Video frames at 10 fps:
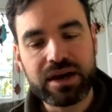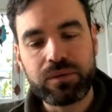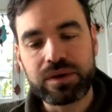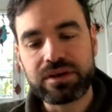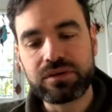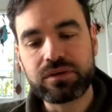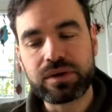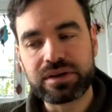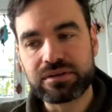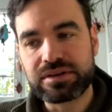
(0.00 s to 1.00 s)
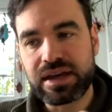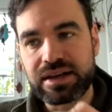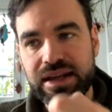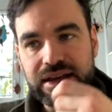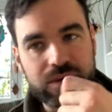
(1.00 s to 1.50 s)
when you
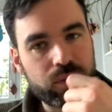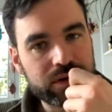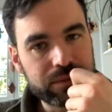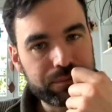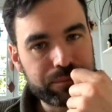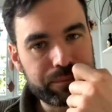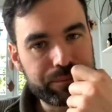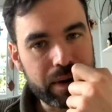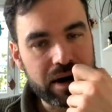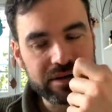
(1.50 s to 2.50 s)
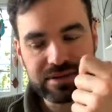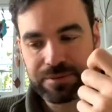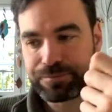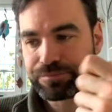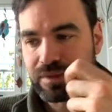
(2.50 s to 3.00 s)
take like a wooden pot,
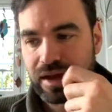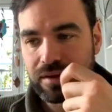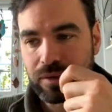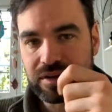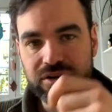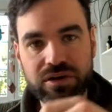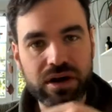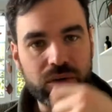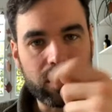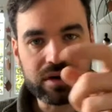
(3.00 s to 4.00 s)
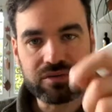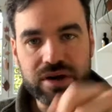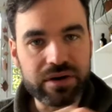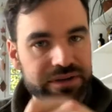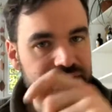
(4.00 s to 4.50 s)
when you are walking
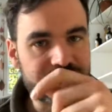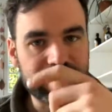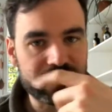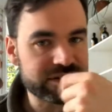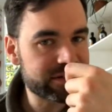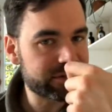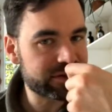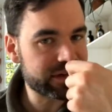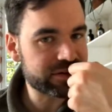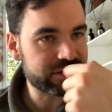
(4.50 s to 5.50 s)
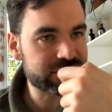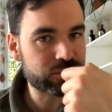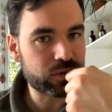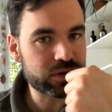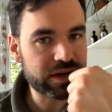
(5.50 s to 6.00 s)
around in the forest and you take just a
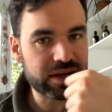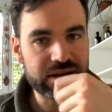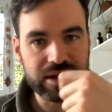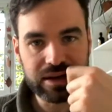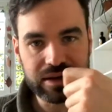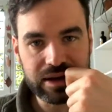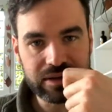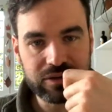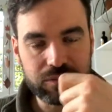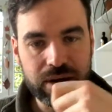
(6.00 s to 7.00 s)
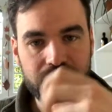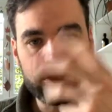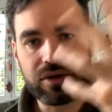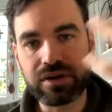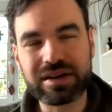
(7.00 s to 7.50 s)
wooden in your
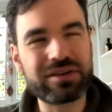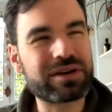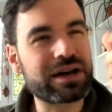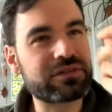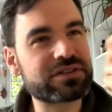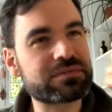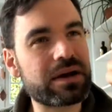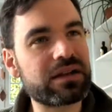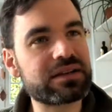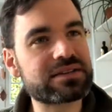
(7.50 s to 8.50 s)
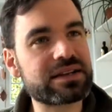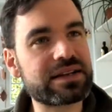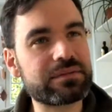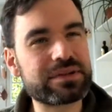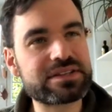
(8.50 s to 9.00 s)
mouth, or you kind of smell this a
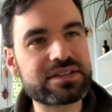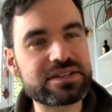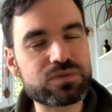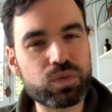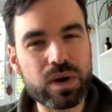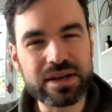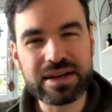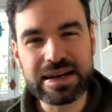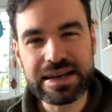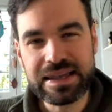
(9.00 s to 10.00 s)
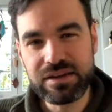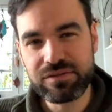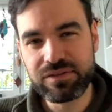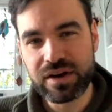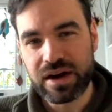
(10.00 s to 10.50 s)
little bit, this wet
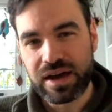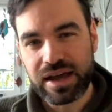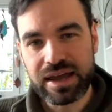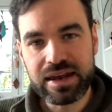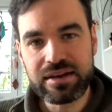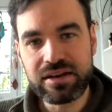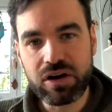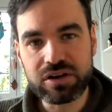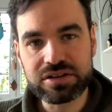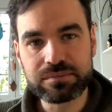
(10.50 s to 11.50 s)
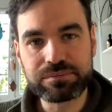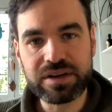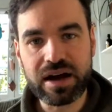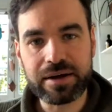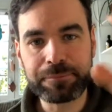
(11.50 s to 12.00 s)
leaf in the autumn
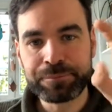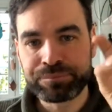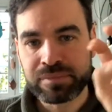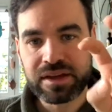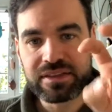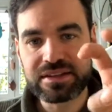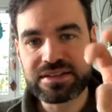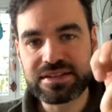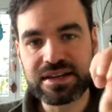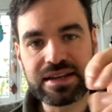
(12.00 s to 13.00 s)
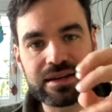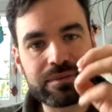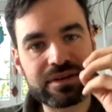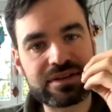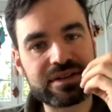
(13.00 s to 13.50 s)
time. This is a little
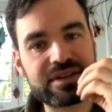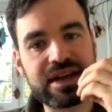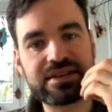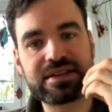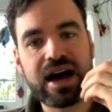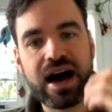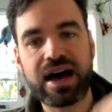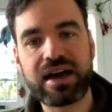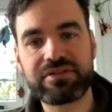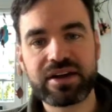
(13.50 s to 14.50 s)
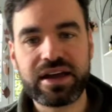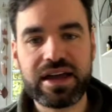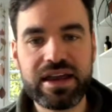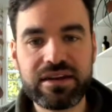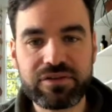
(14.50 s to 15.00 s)
bit the taste I have
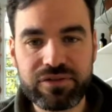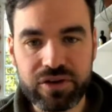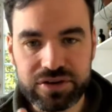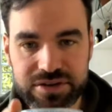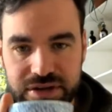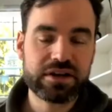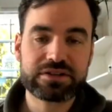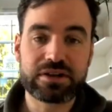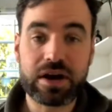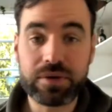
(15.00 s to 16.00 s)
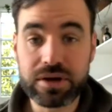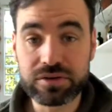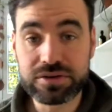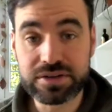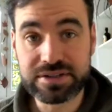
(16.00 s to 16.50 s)
in the first. So now we
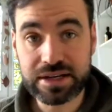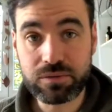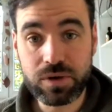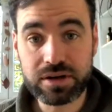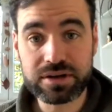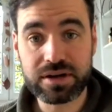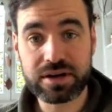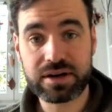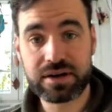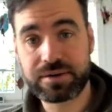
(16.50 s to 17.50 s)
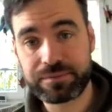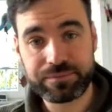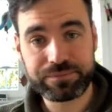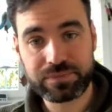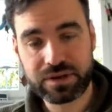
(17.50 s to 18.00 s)
go to the second
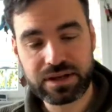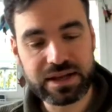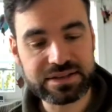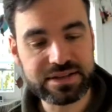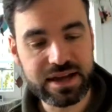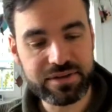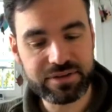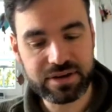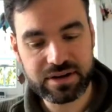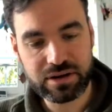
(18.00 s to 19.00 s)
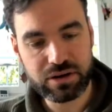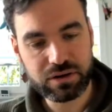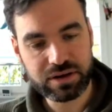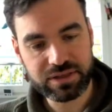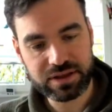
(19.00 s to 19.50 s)
one. Let's have a
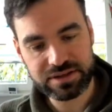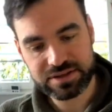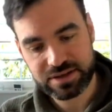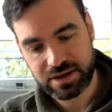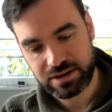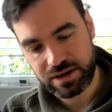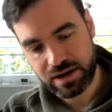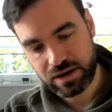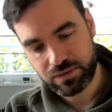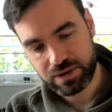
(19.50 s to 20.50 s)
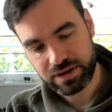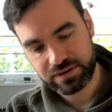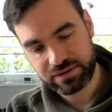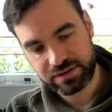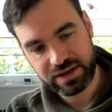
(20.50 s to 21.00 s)
look at this and how
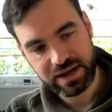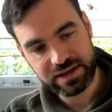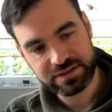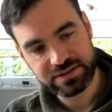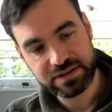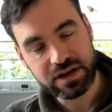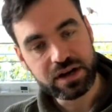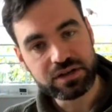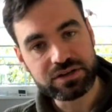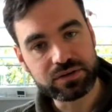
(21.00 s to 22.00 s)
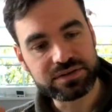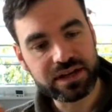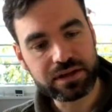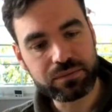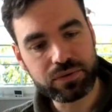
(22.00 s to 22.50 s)
it tastes. So
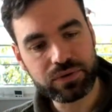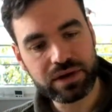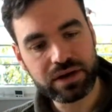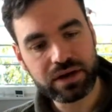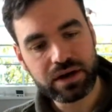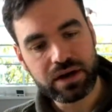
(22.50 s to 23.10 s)
second brewing,